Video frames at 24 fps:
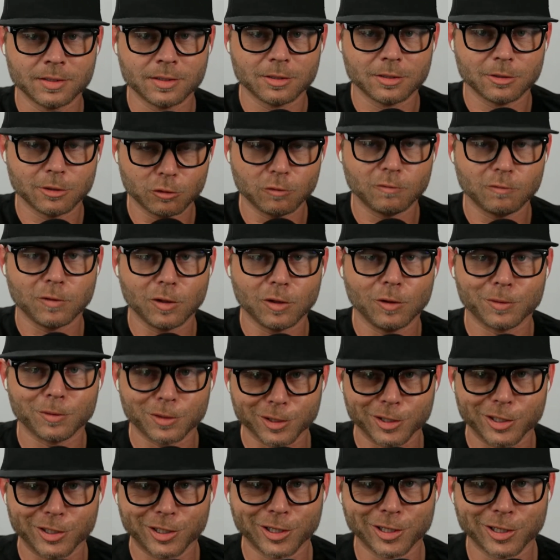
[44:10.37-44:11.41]
Little flow,
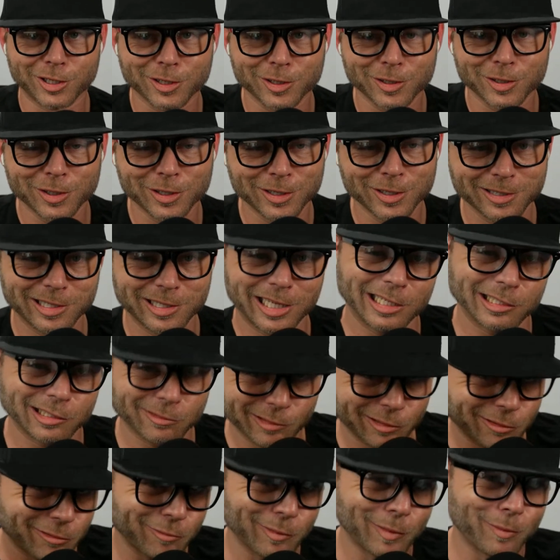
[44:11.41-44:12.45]
good. That's the way
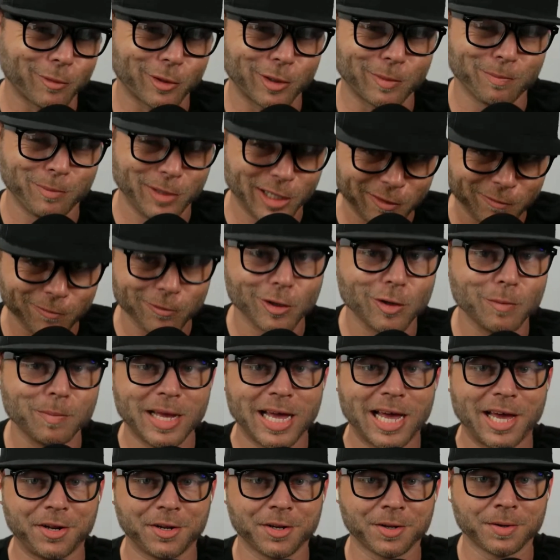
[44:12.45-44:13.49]
to remember it. Big flow,
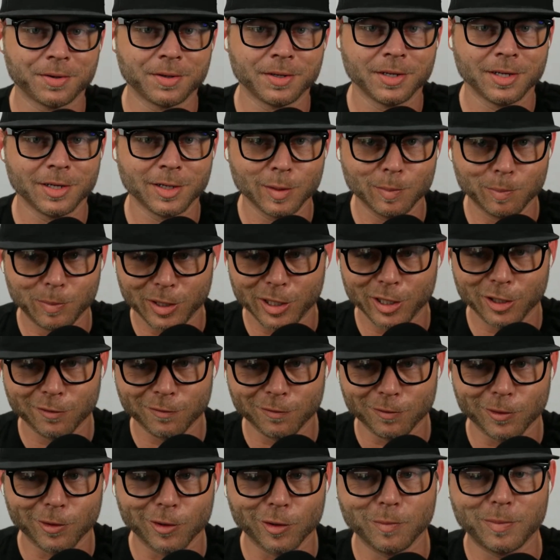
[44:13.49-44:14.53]
bad. Big
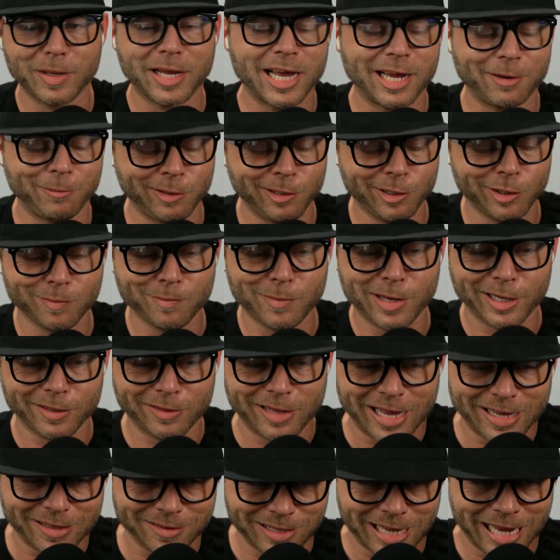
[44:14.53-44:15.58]
flow, bad. We need to make
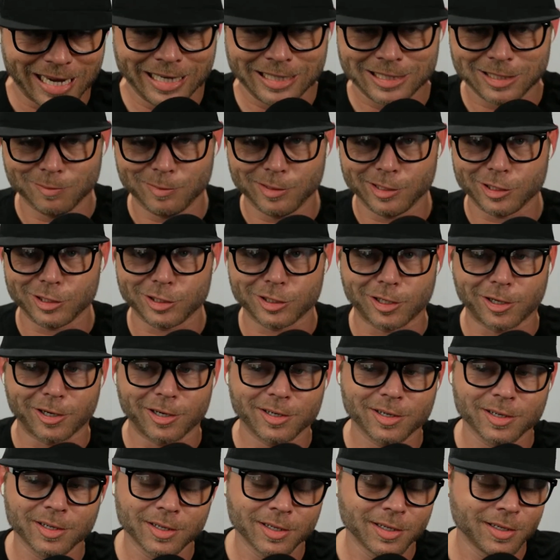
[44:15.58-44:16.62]
that. That needs to be a shirt.
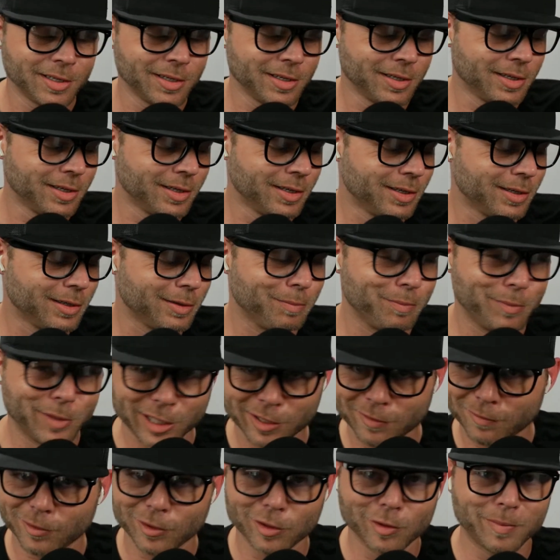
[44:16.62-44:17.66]
Big
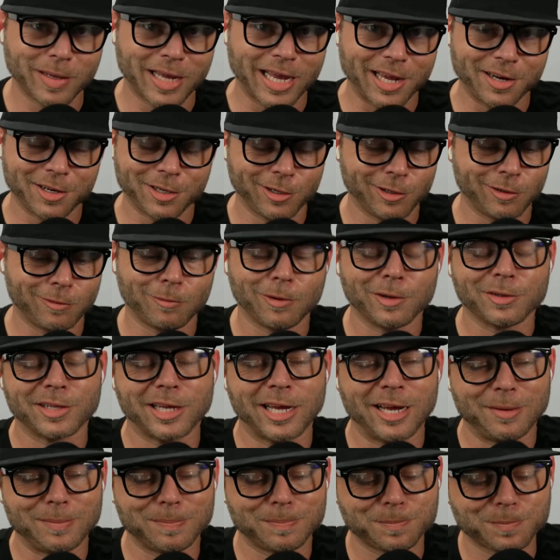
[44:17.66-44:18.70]
flow, bad. You don't want
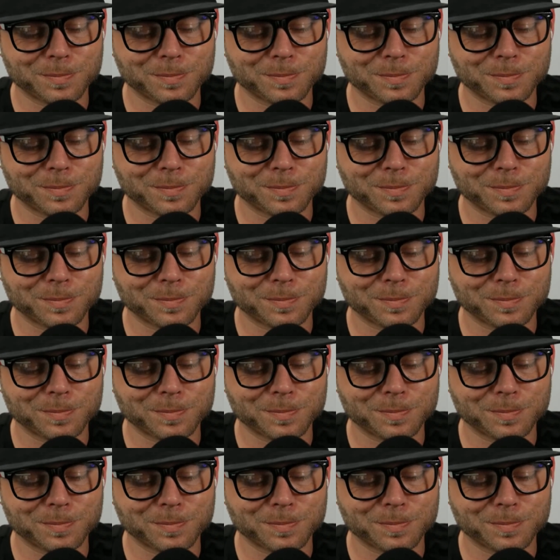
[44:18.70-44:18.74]
that.